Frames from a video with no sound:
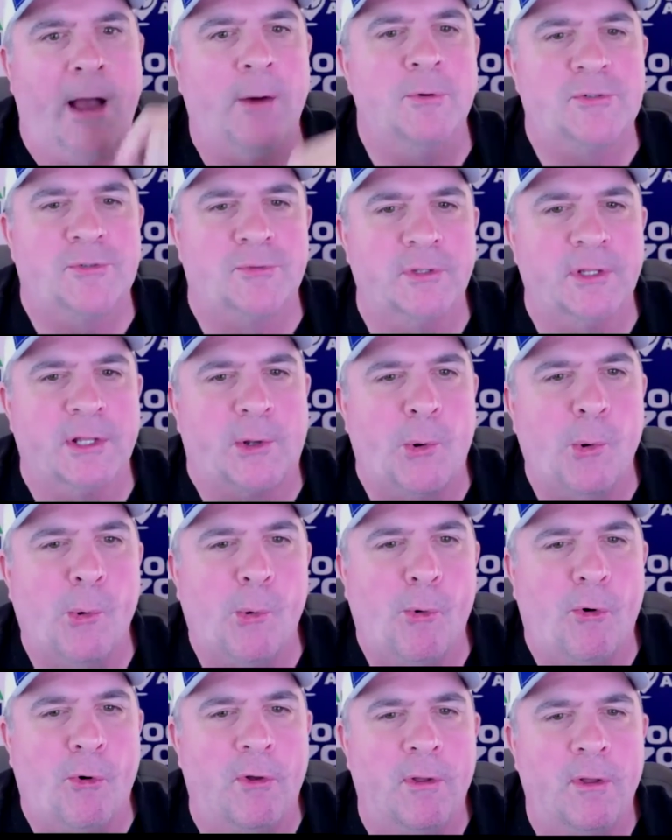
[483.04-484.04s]
was really
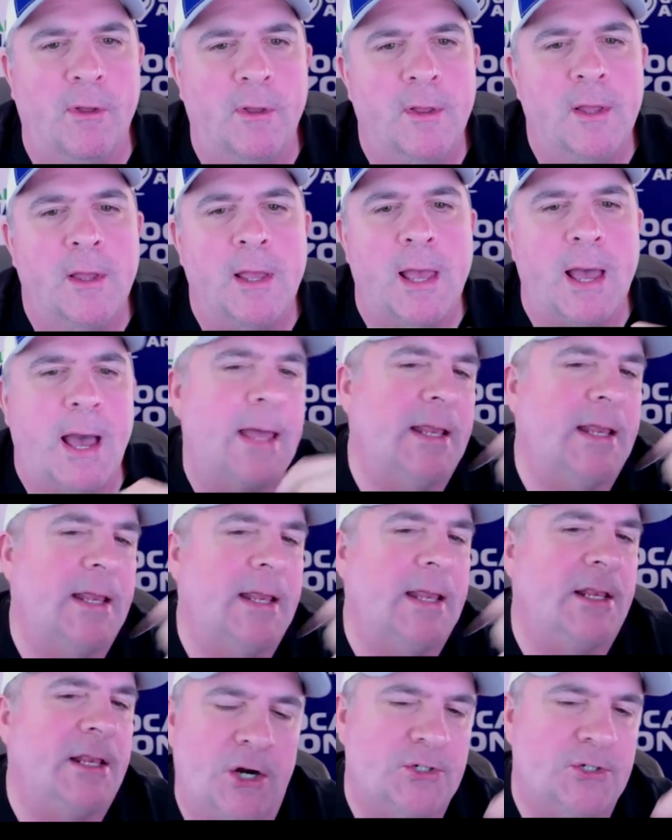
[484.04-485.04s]
cool. I
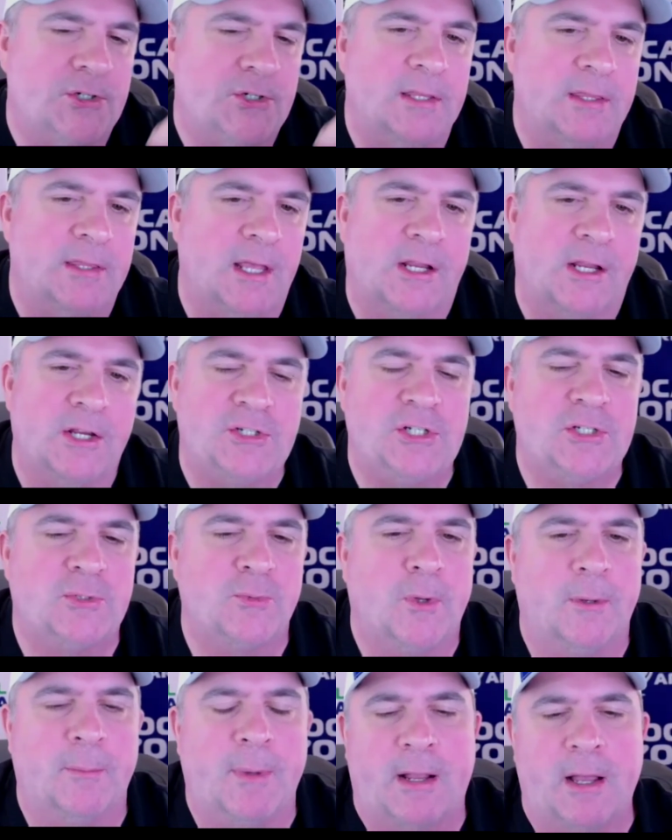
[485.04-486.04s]
didn't charge her anything because she's
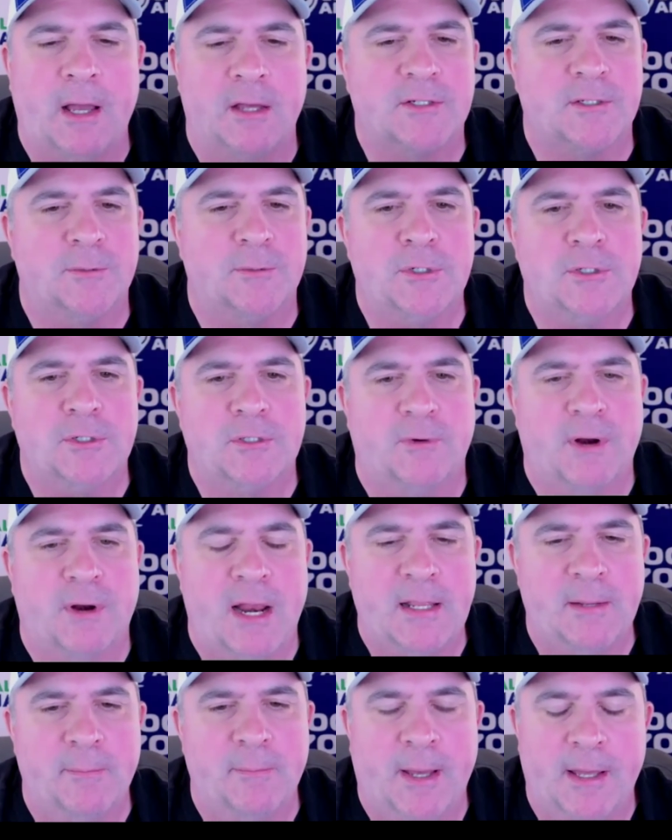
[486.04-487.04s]
one of my customers
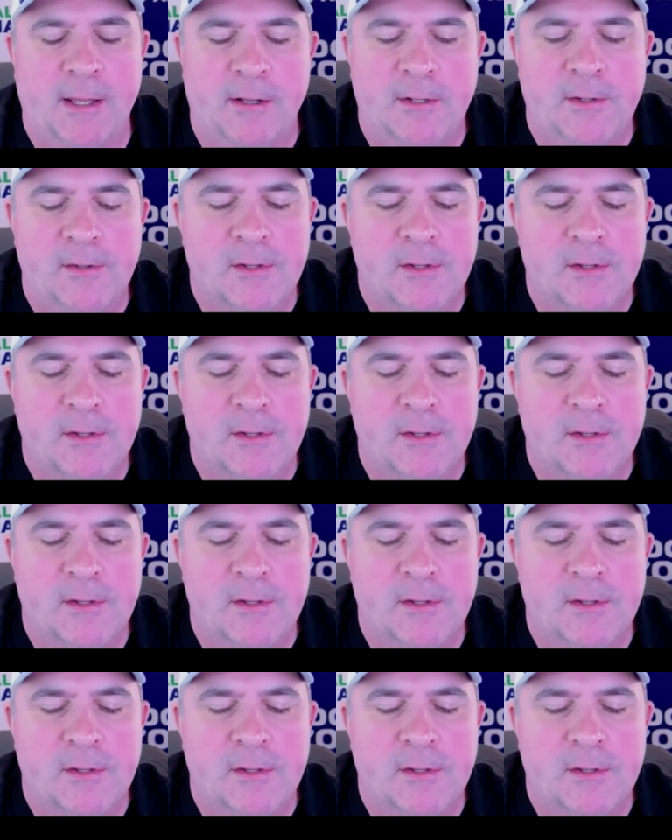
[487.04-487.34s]
already, but